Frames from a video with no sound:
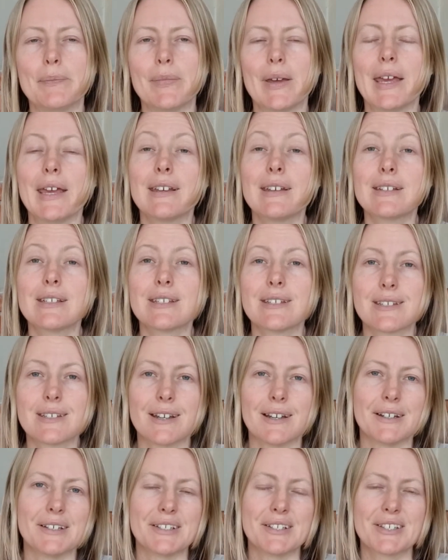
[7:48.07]

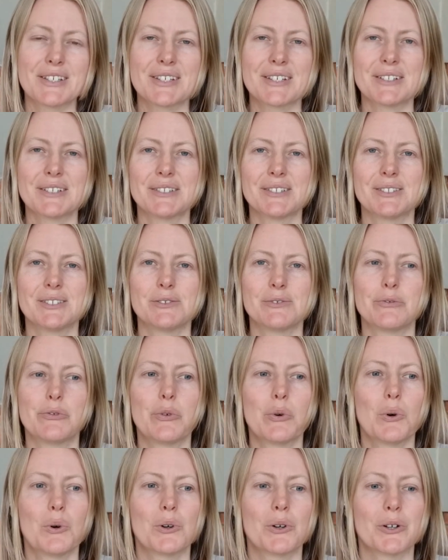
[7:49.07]
exercise
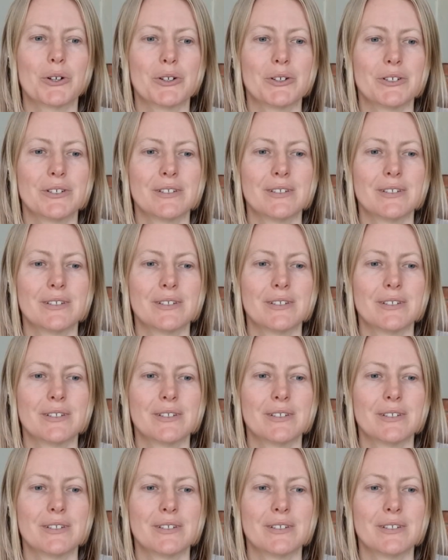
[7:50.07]
for